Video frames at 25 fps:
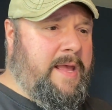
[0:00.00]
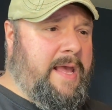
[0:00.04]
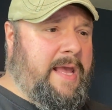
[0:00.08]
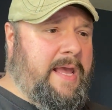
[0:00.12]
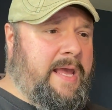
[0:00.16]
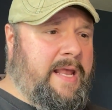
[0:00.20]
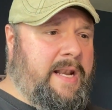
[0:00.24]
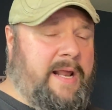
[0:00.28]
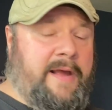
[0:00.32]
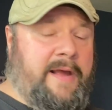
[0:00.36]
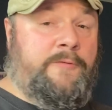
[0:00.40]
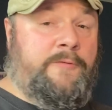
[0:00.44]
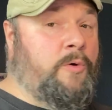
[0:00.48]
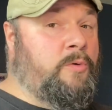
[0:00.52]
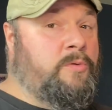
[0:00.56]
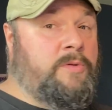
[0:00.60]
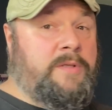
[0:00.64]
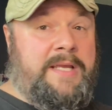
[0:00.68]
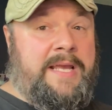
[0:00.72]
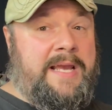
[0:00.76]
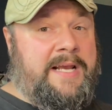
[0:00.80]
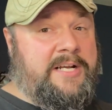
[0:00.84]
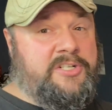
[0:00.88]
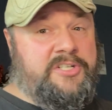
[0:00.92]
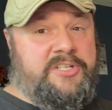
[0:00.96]
and
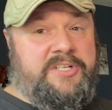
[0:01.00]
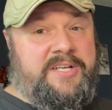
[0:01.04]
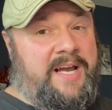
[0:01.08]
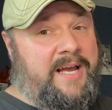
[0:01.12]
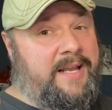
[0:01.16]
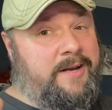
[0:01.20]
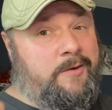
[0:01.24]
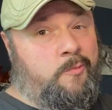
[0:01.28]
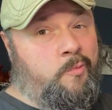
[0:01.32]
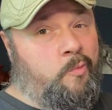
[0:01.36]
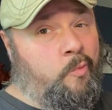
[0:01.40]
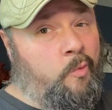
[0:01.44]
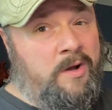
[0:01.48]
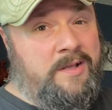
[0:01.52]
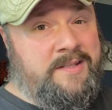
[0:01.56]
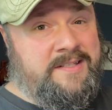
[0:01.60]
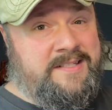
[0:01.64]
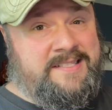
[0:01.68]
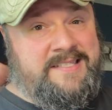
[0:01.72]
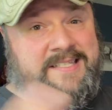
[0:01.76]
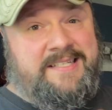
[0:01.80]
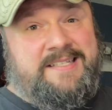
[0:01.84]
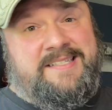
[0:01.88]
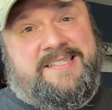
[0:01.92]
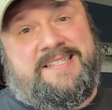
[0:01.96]
only actually gotten one
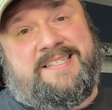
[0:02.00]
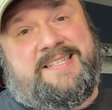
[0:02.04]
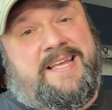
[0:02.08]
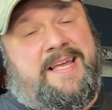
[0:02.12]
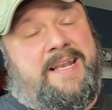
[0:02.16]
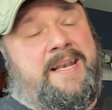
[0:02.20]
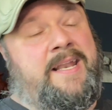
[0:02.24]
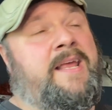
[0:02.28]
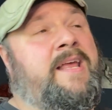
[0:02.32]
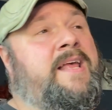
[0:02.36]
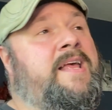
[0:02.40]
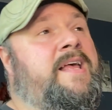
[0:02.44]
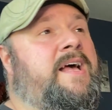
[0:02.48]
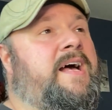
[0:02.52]
since then.